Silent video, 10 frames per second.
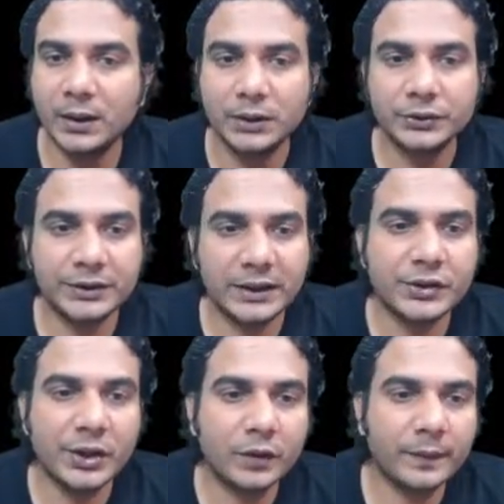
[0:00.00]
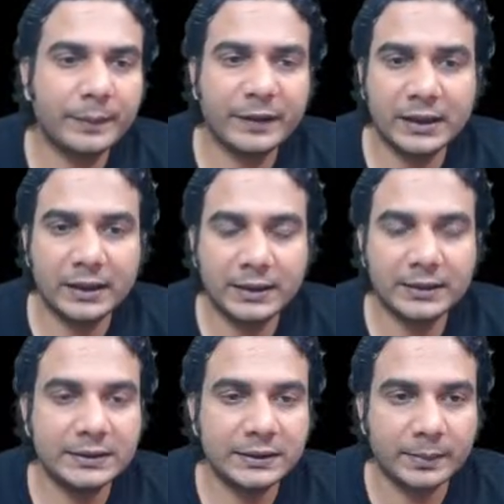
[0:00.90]
So such kind of mapping, like
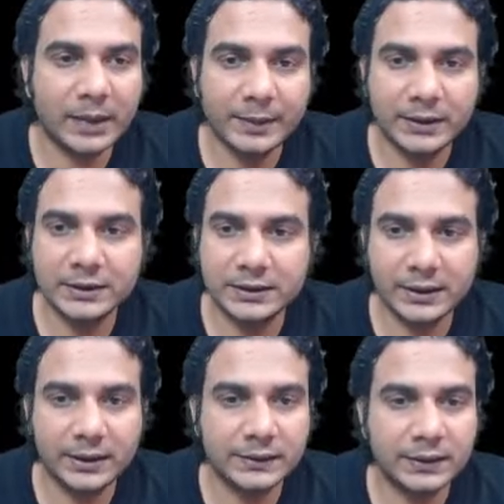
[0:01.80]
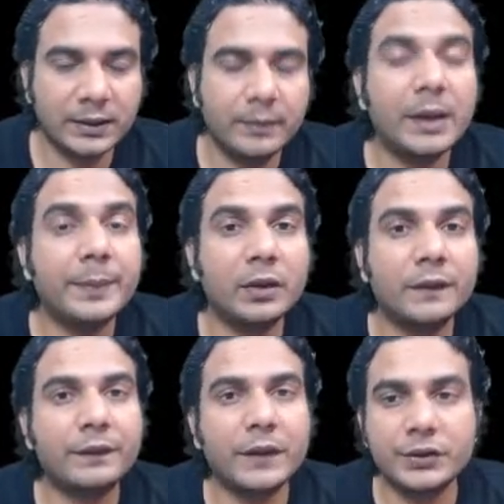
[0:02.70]
this is a mapping, this is a mapping
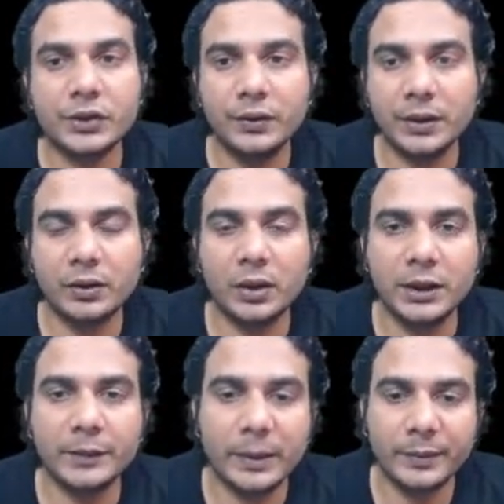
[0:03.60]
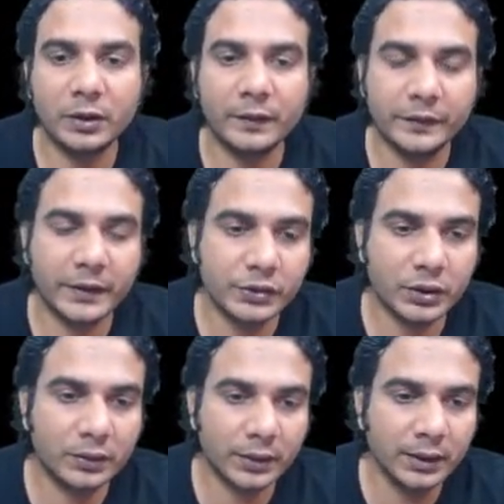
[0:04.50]
of a function. You can call it mapping of a
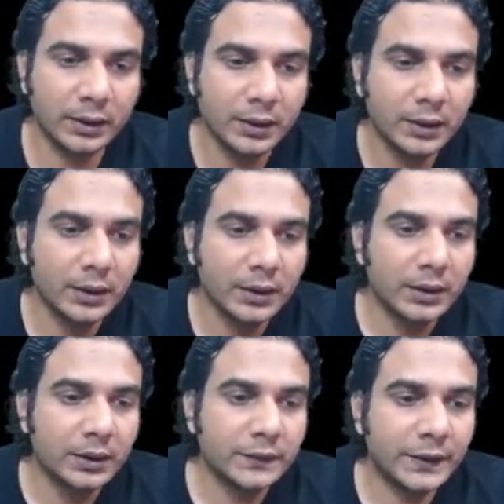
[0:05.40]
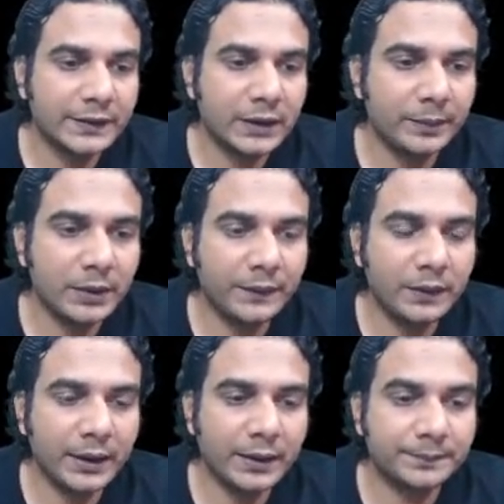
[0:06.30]
function. Okay. So example, if
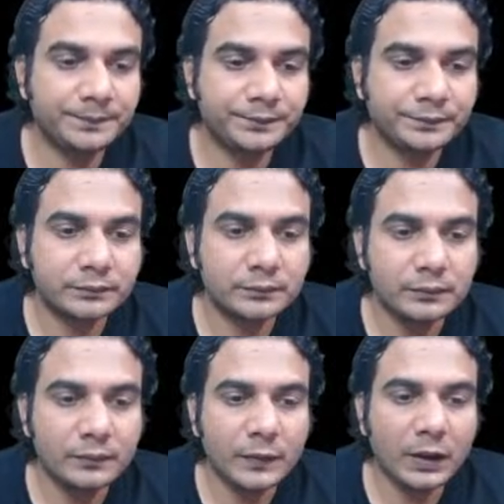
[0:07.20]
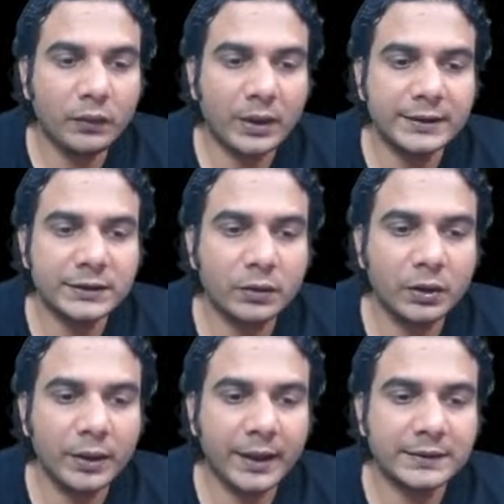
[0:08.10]
you write y is equal
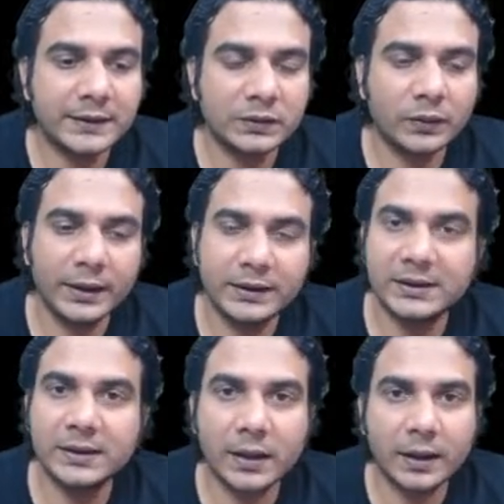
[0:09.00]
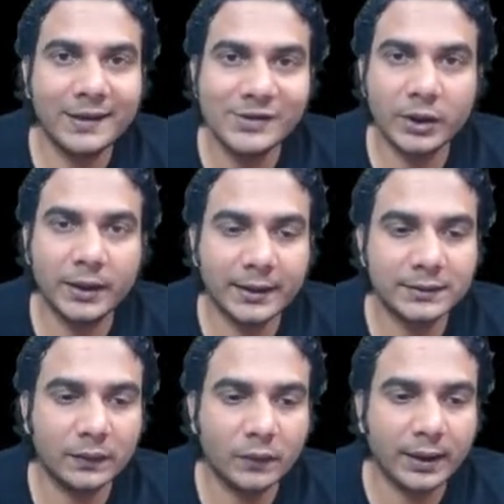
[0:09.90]
to x square, this is a relation in
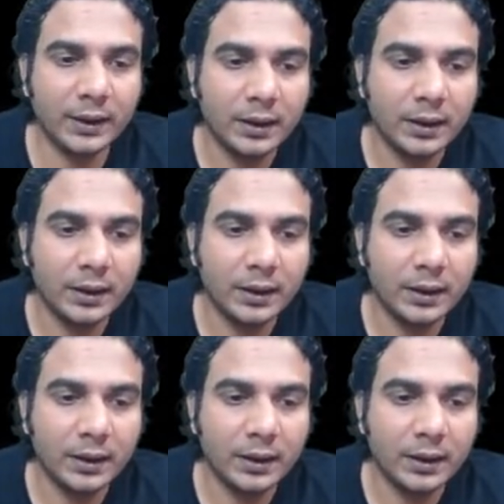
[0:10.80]
x and y.